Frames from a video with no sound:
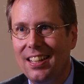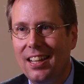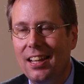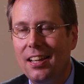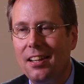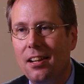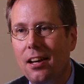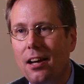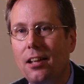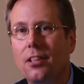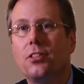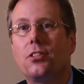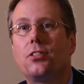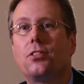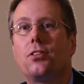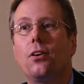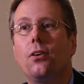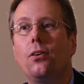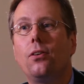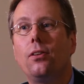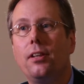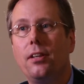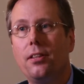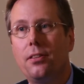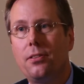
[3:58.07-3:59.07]
and not
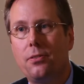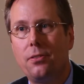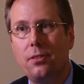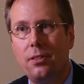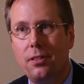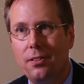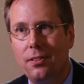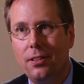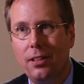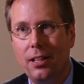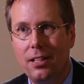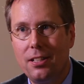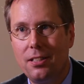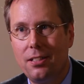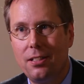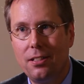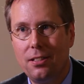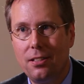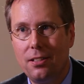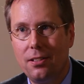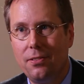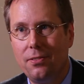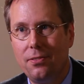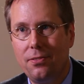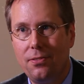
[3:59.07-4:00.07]
solely through the
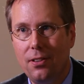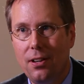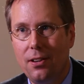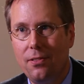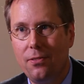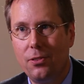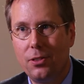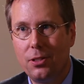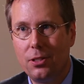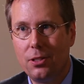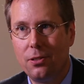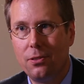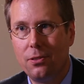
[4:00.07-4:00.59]
lenses of one's